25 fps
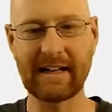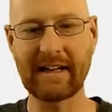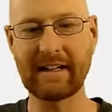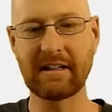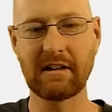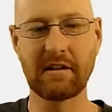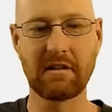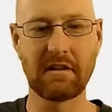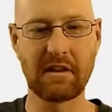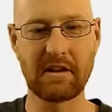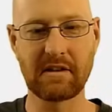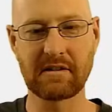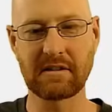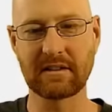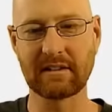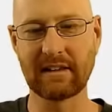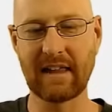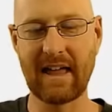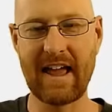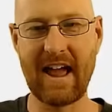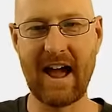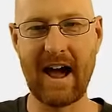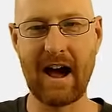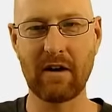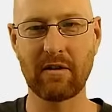to get into this
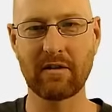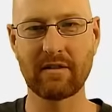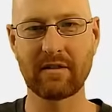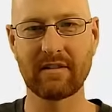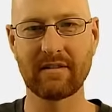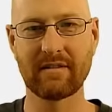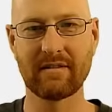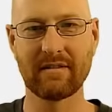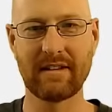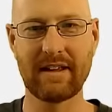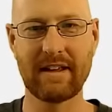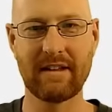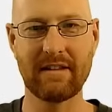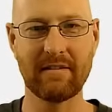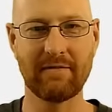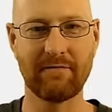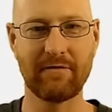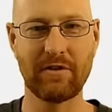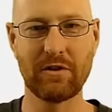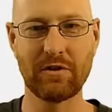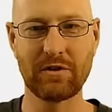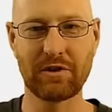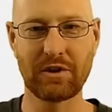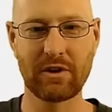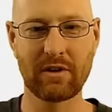layout in the
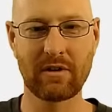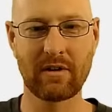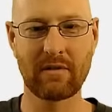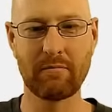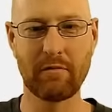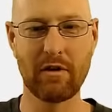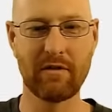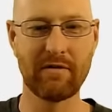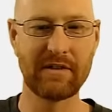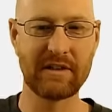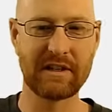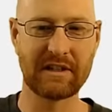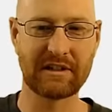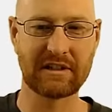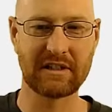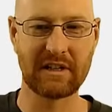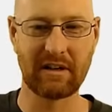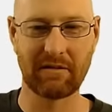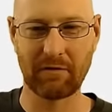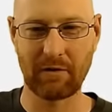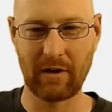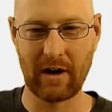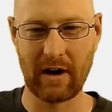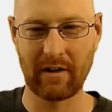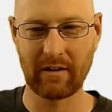future, moving this
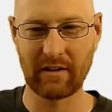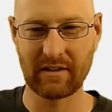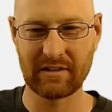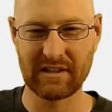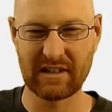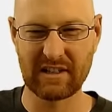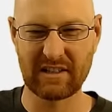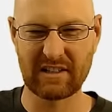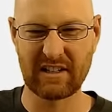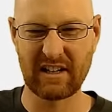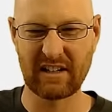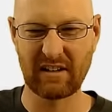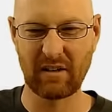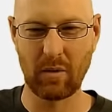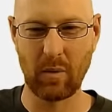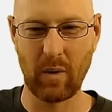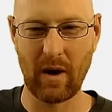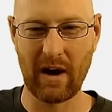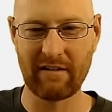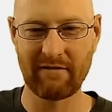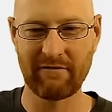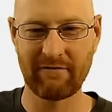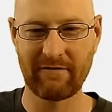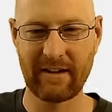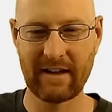stuff around because this didn't
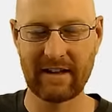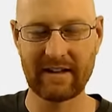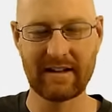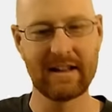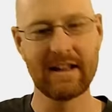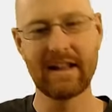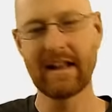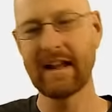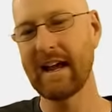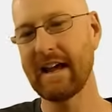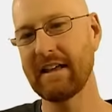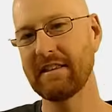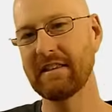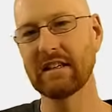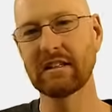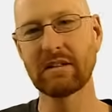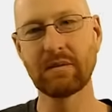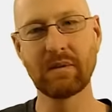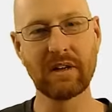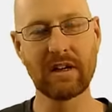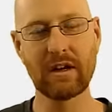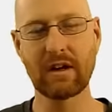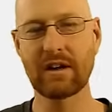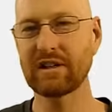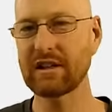quite fit. In
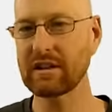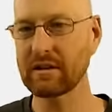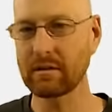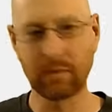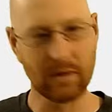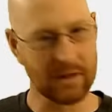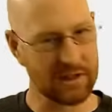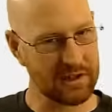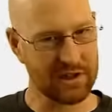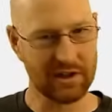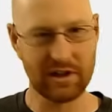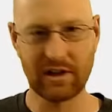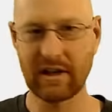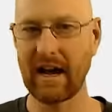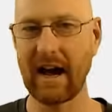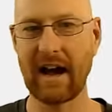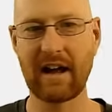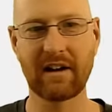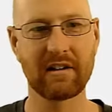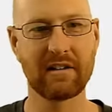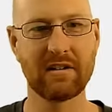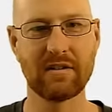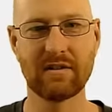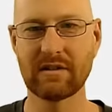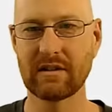this video, I just want to show you
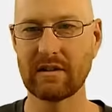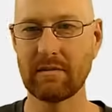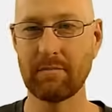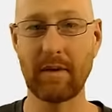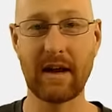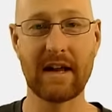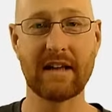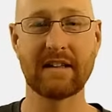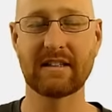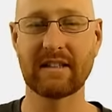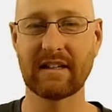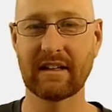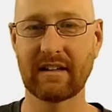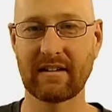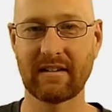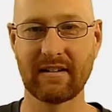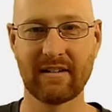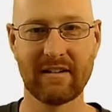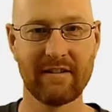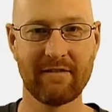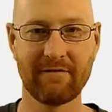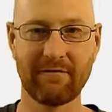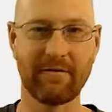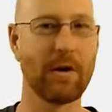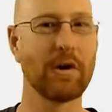how to use the basic
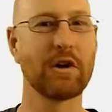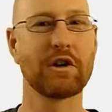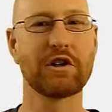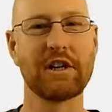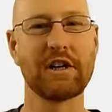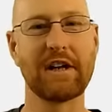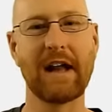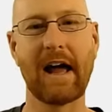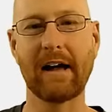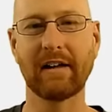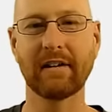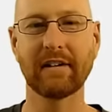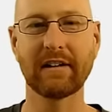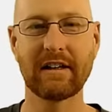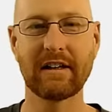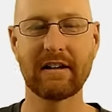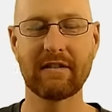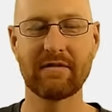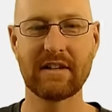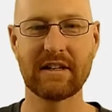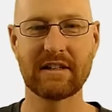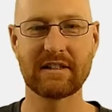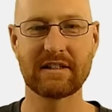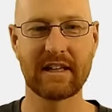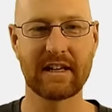functionality
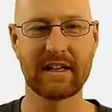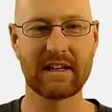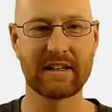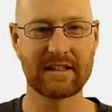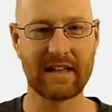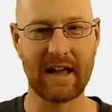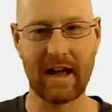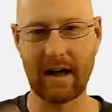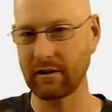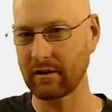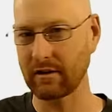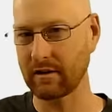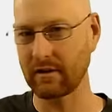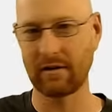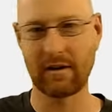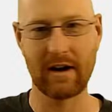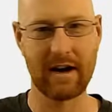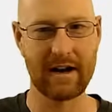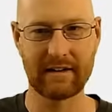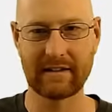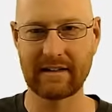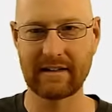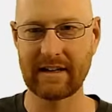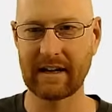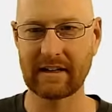of these things, how to
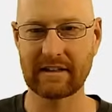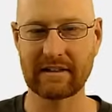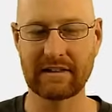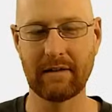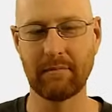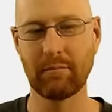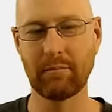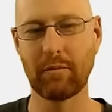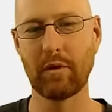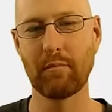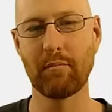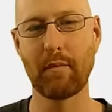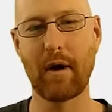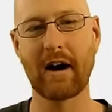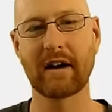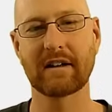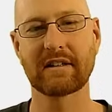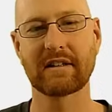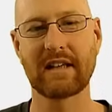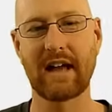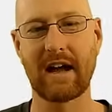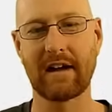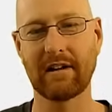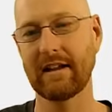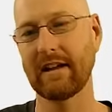create a text input
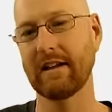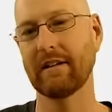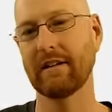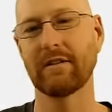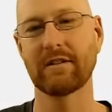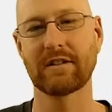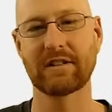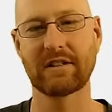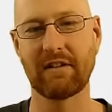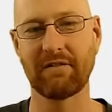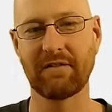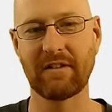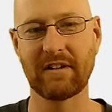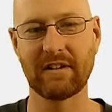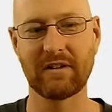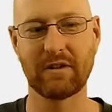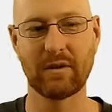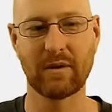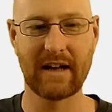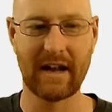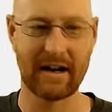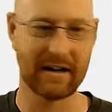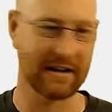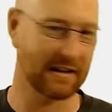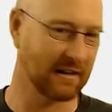box, how to enter stuff
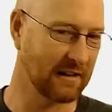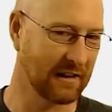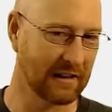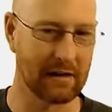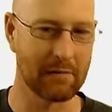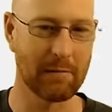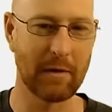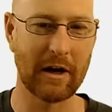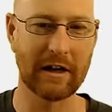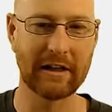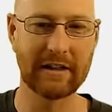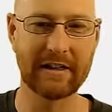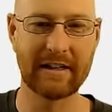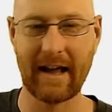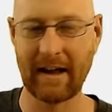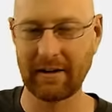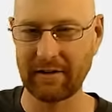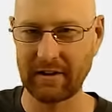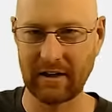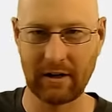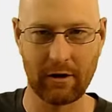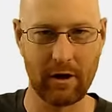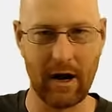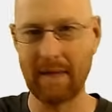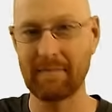into it, how to click a button, how
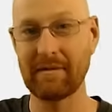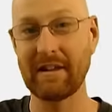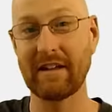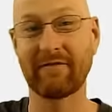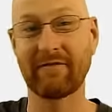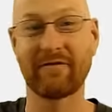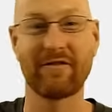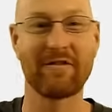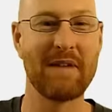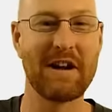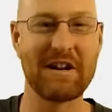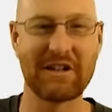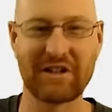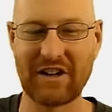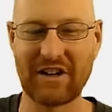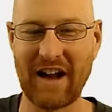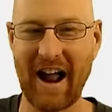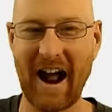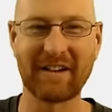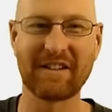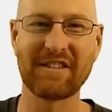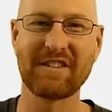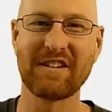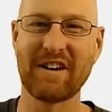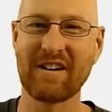to grab the information
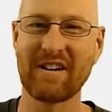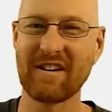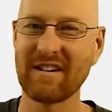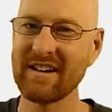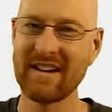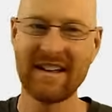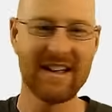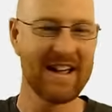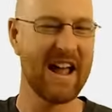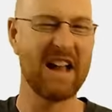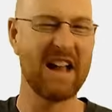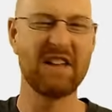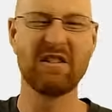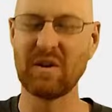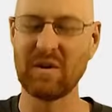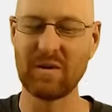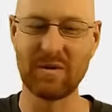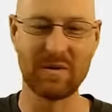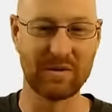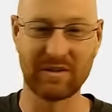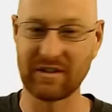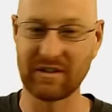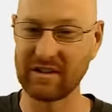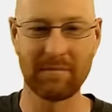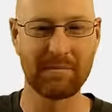out of there and
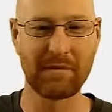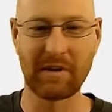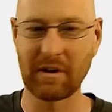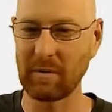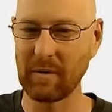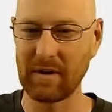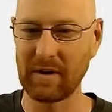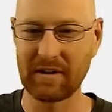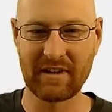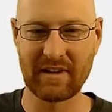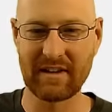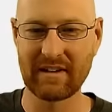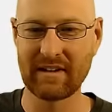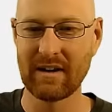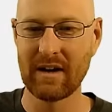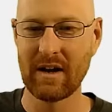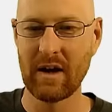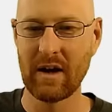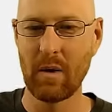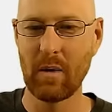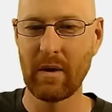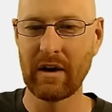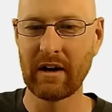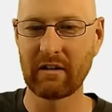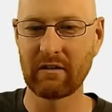do something with it.
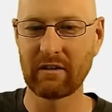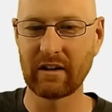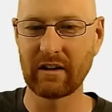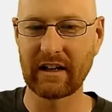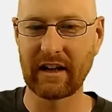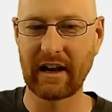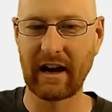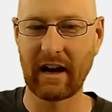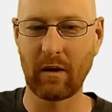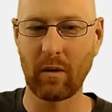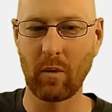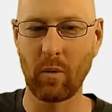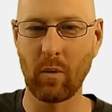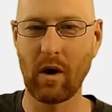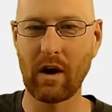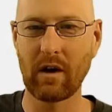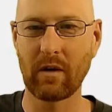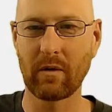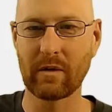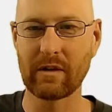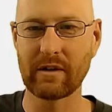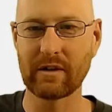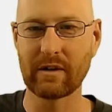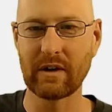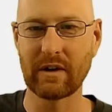We don't really care
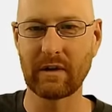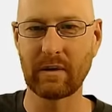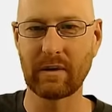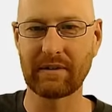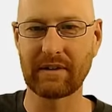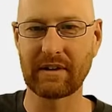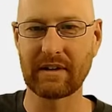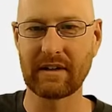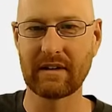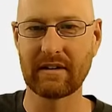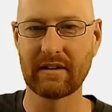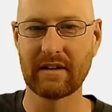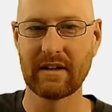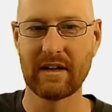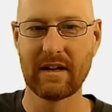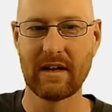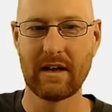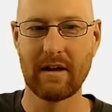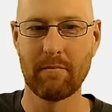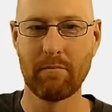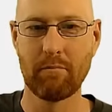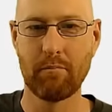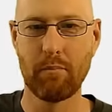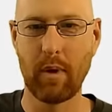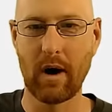what we're doing with it,
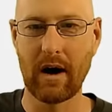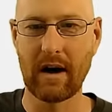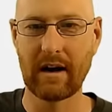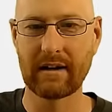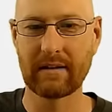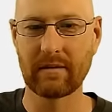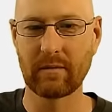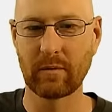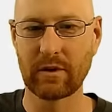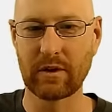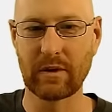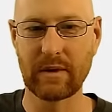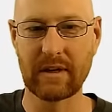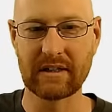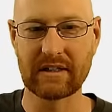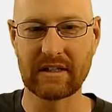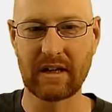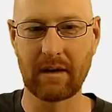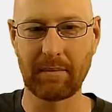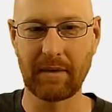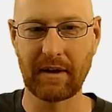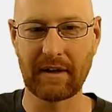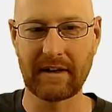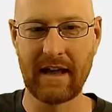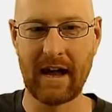but we're doing
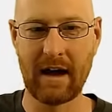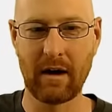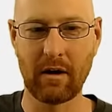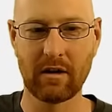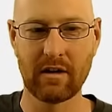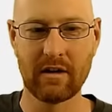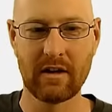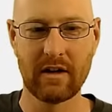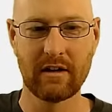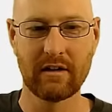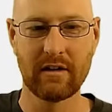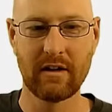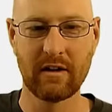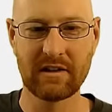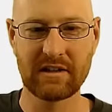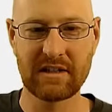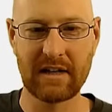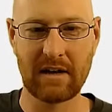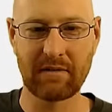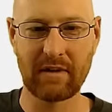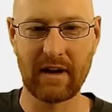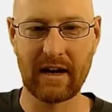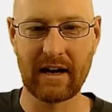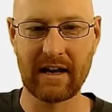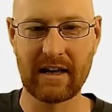something. Now, notice
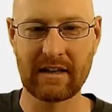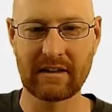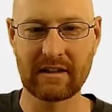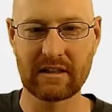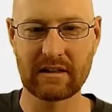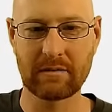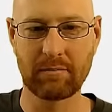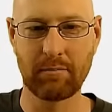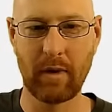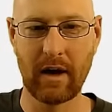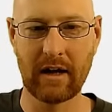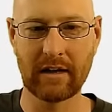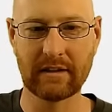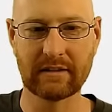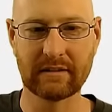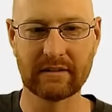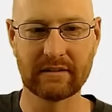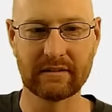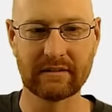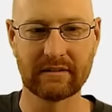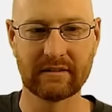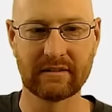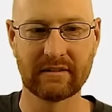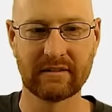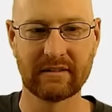after I hit this
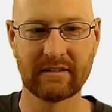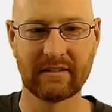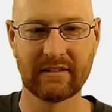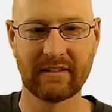button,